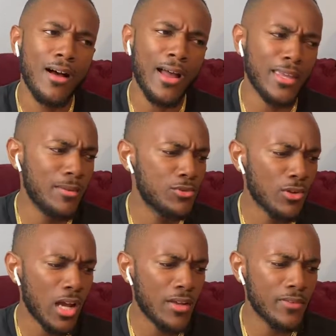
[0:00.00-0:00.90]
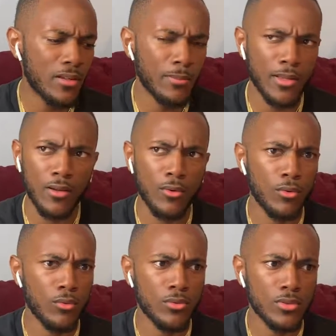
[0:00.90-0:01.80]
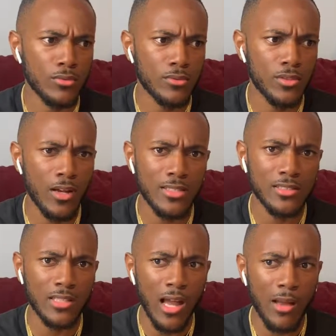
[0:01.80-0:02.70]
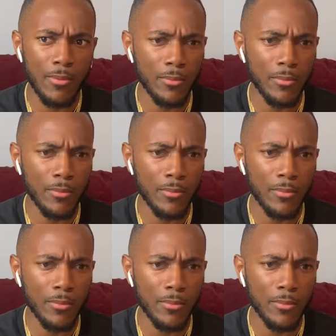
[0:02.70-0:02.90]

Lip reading: I keep driving. I'm like, oh, I stop.